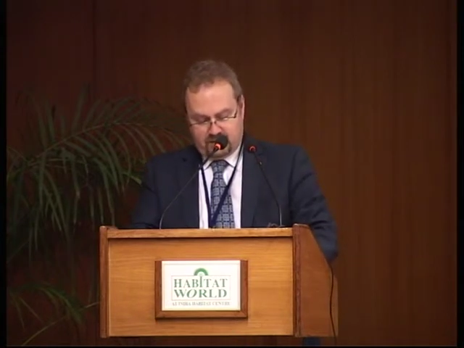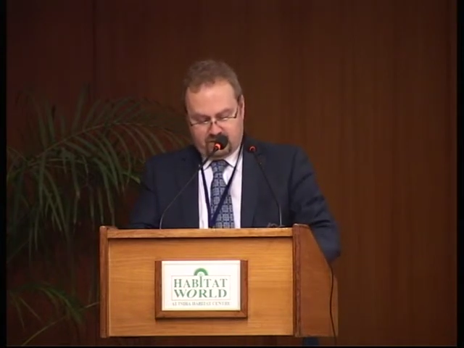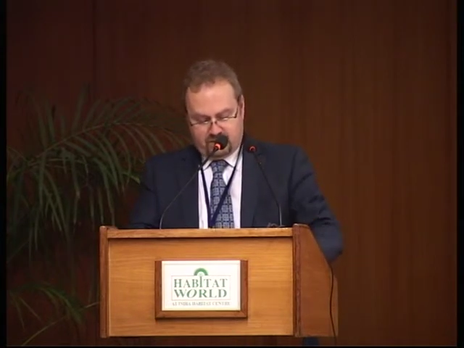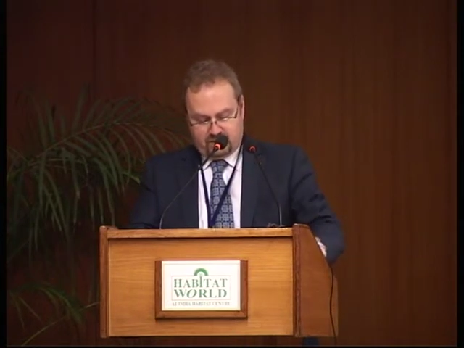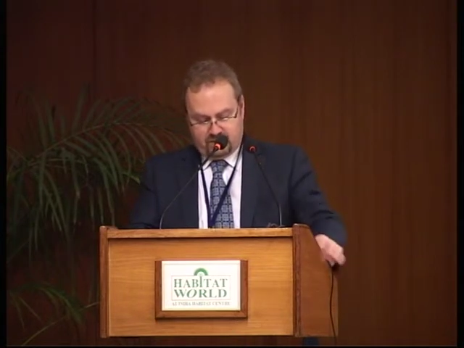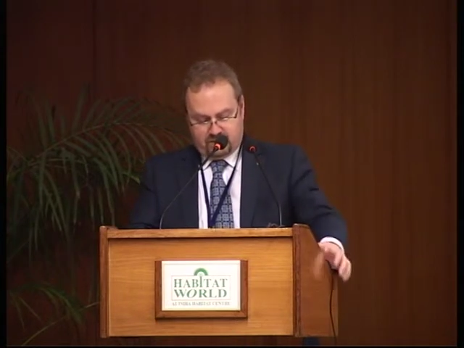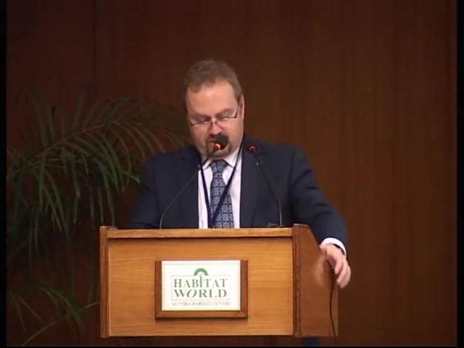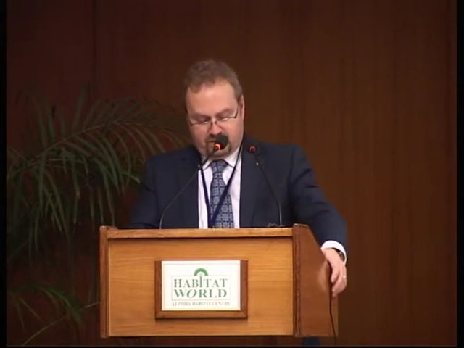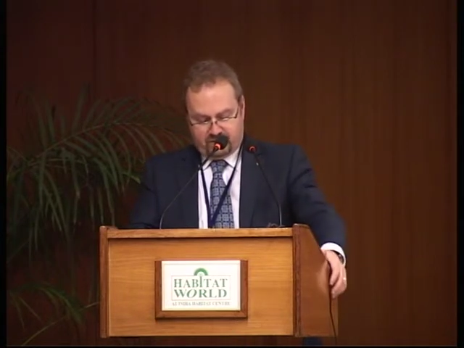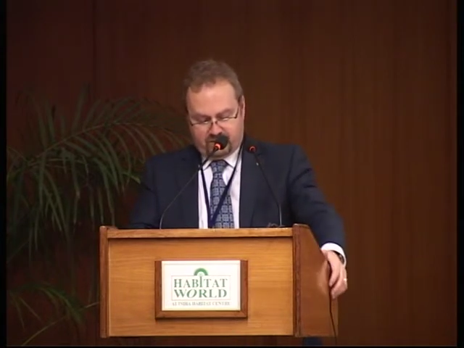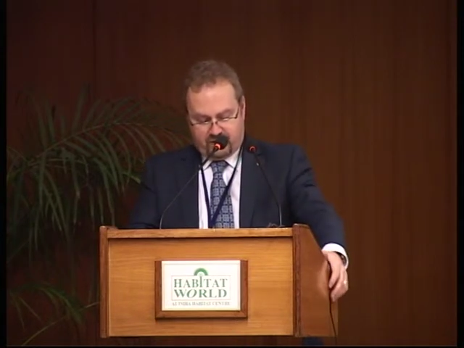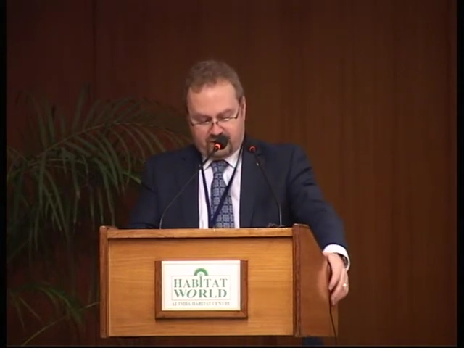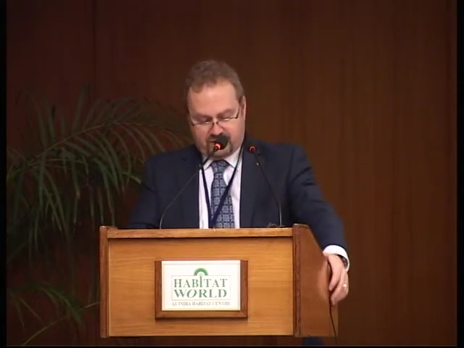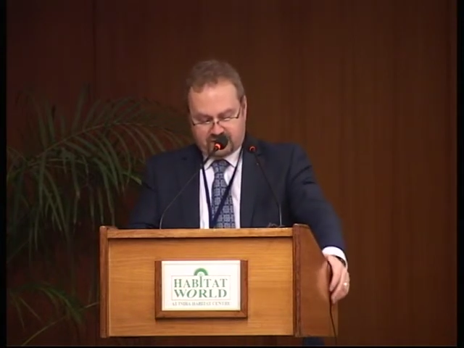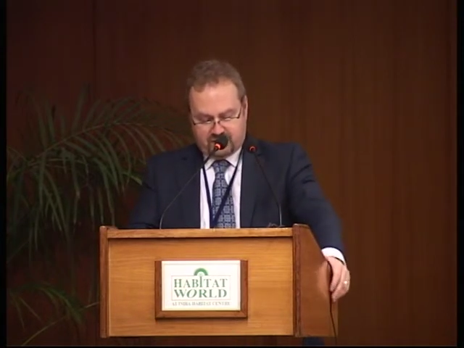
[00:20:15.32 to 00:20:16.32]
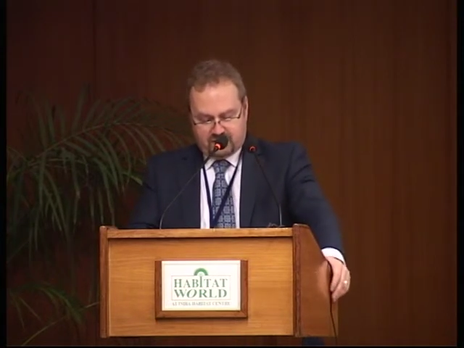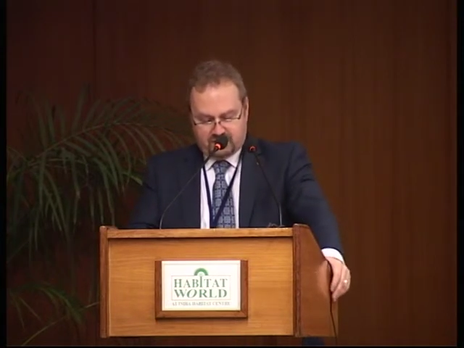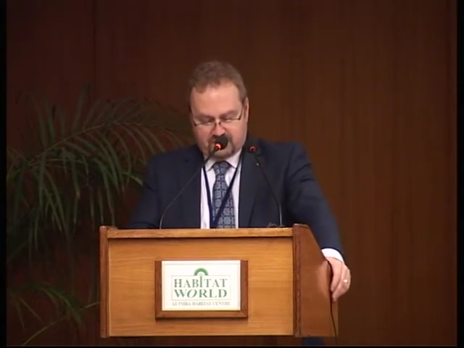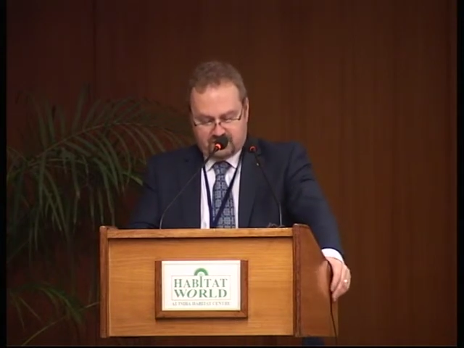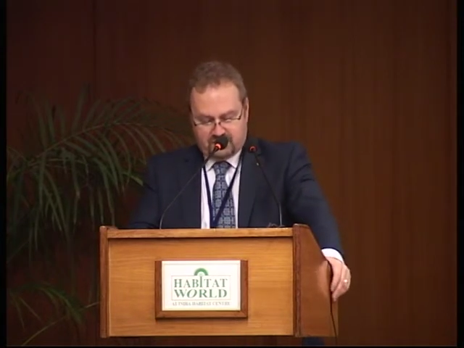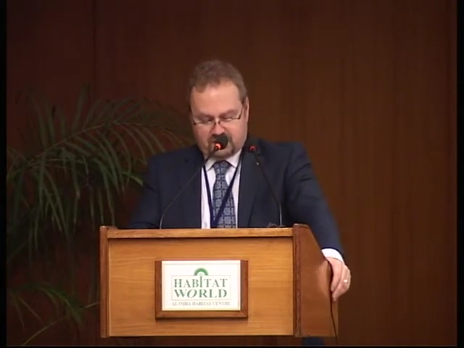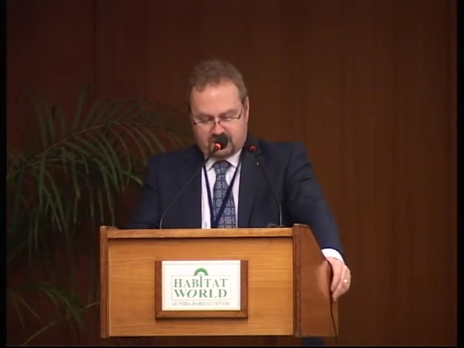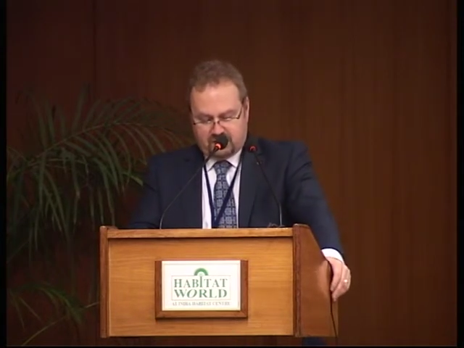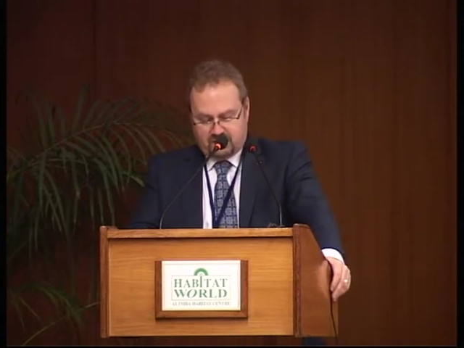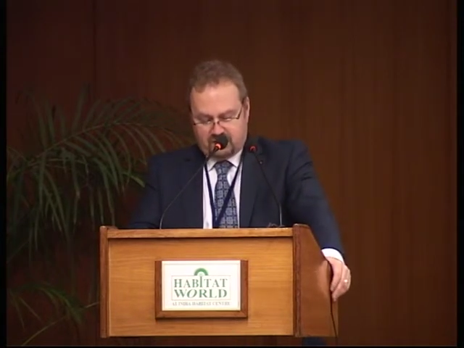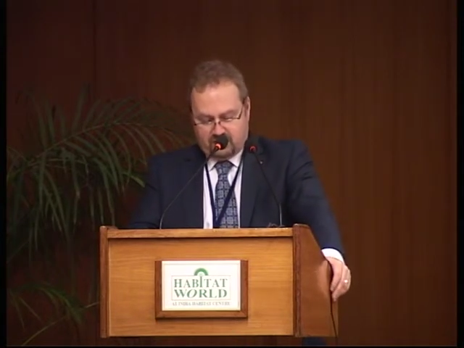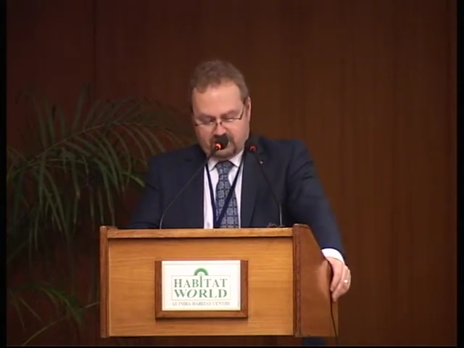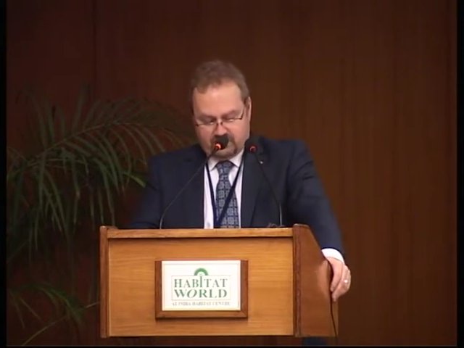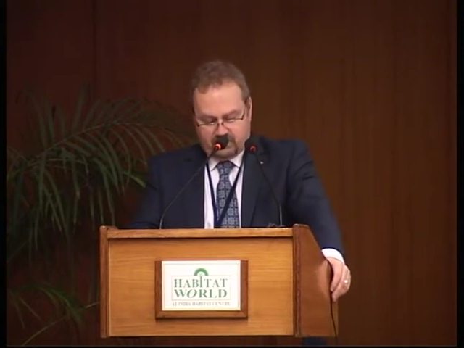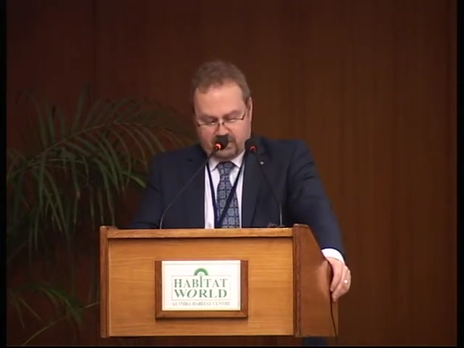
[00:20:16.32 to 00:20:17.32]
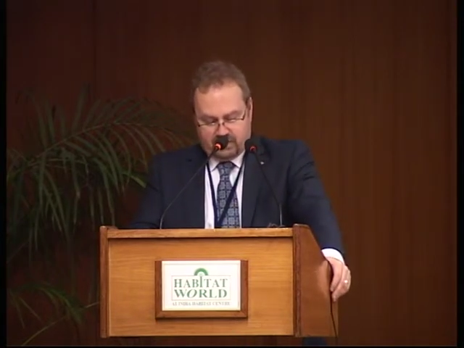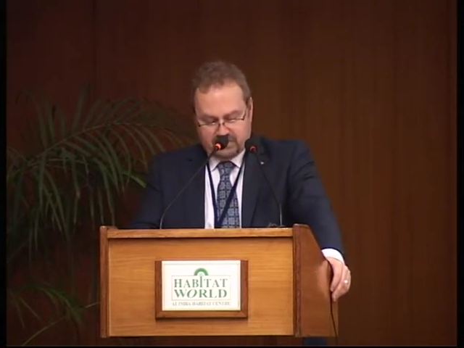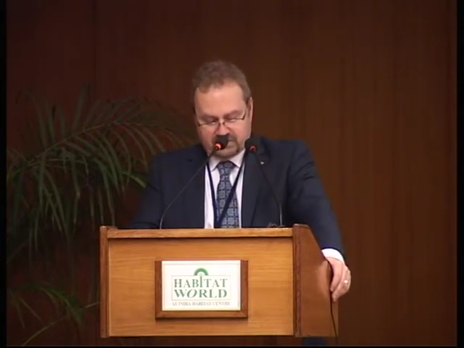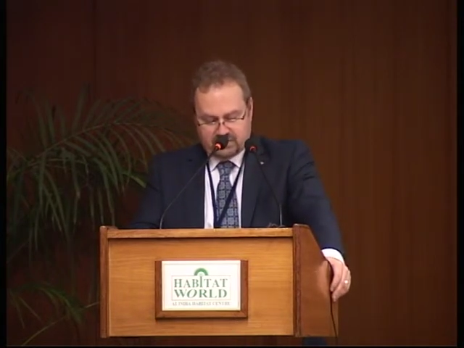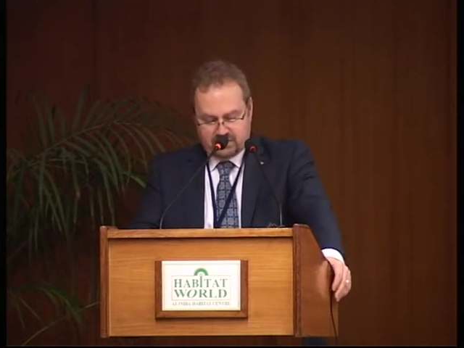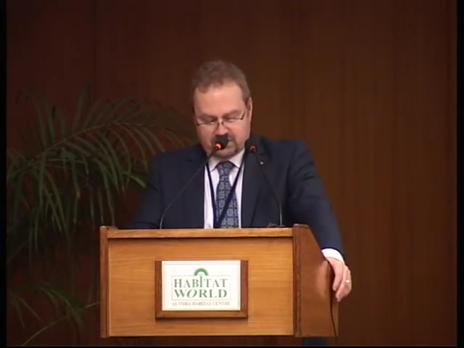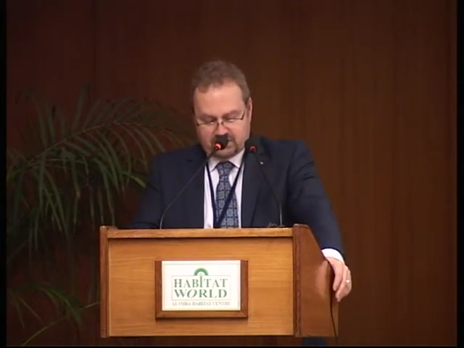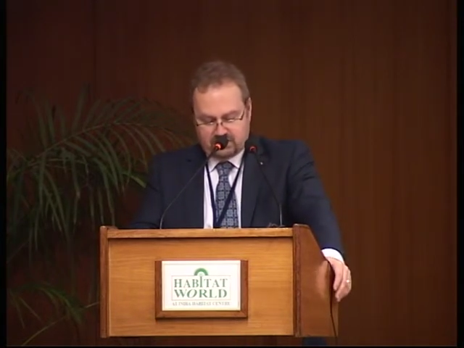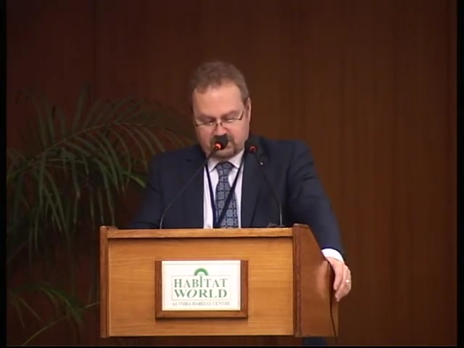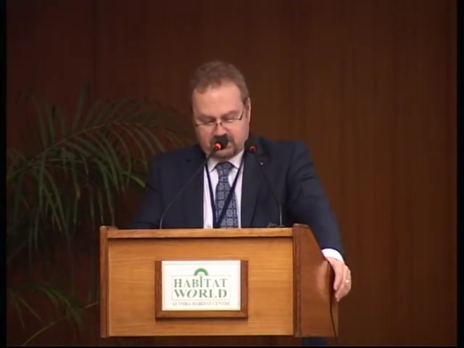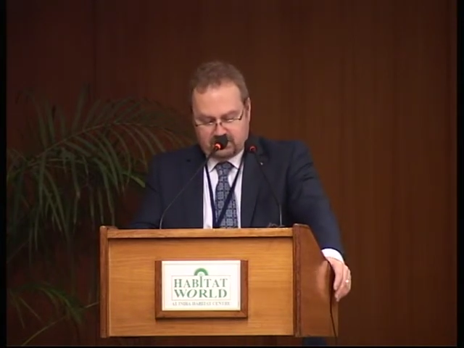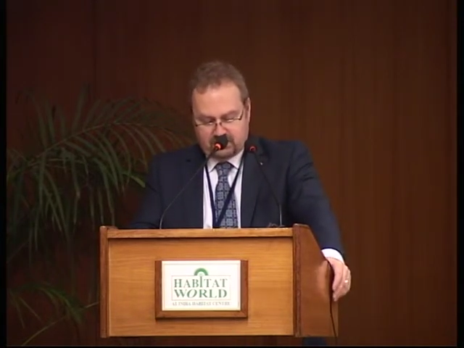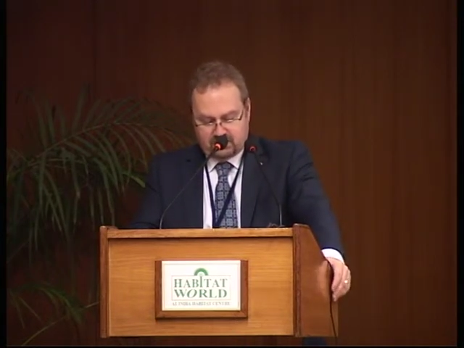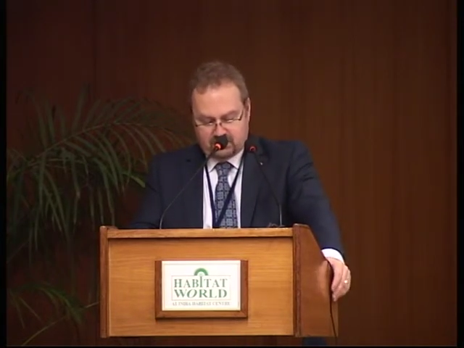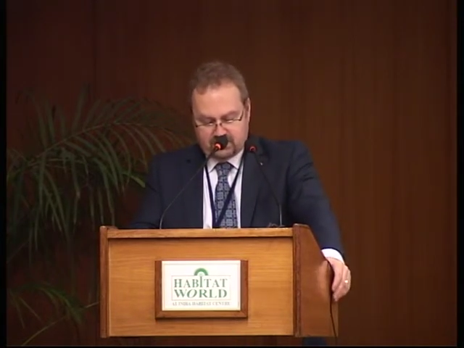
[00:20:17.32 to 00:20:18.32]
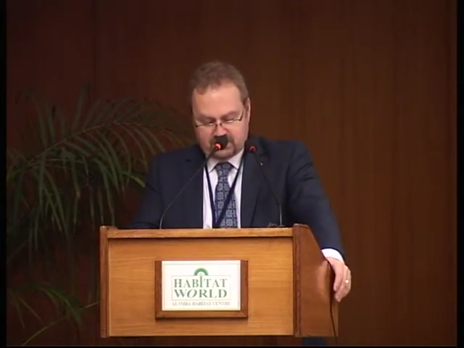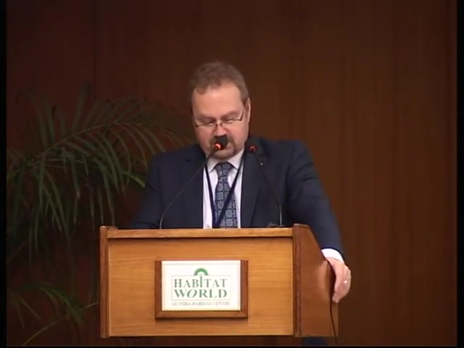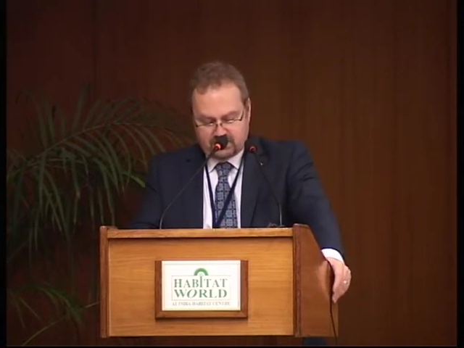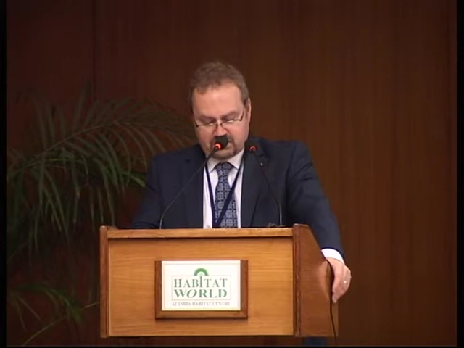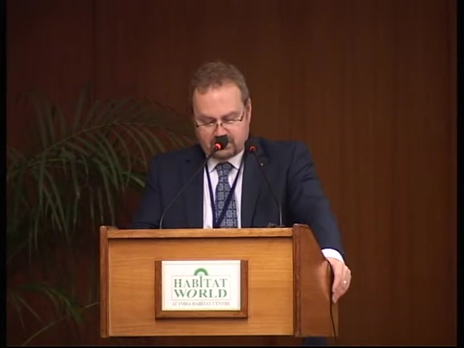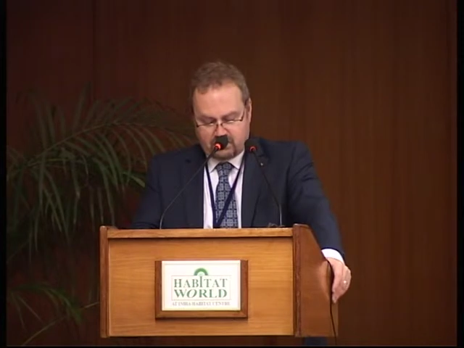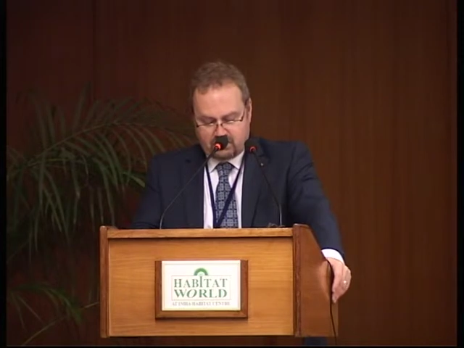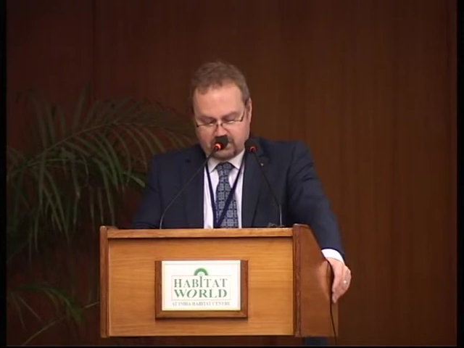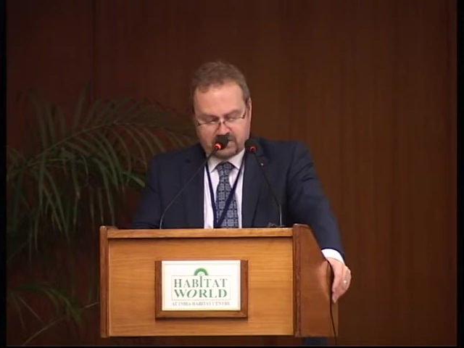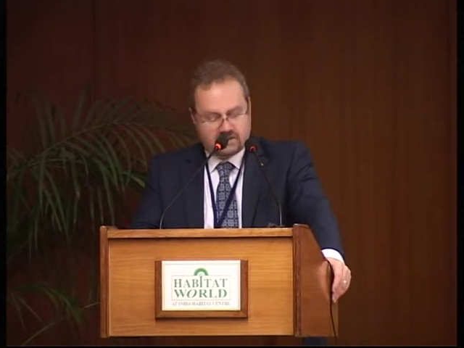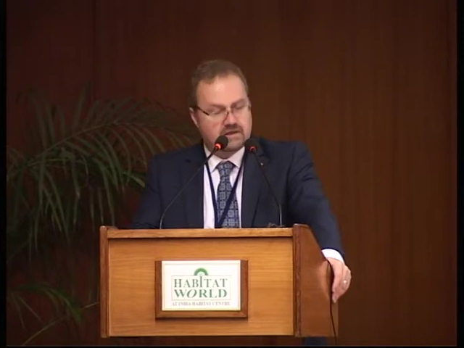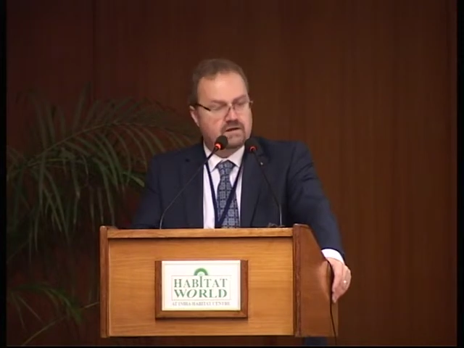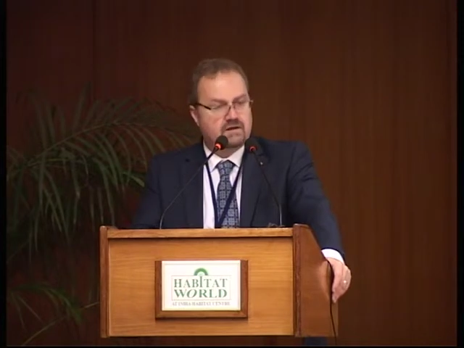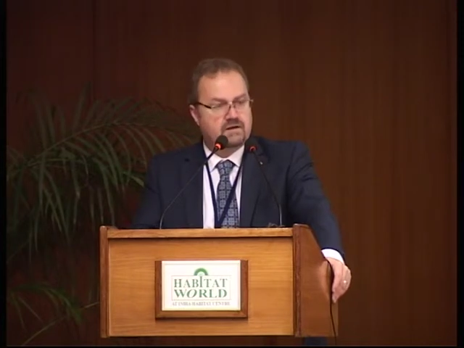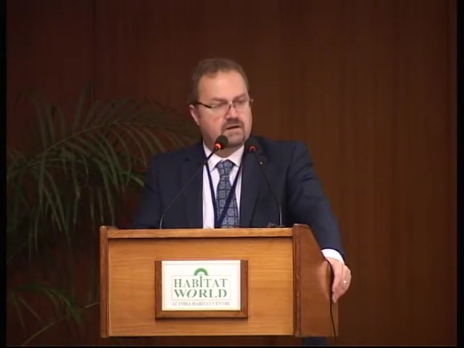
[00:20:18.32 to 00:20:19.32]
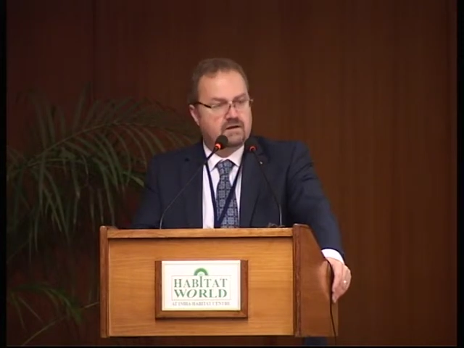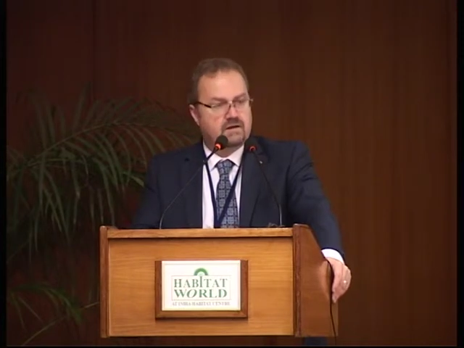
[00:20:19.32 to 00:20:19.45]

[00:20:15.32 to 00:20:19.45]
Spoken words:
We were focusing particularly on policies to increase the quantity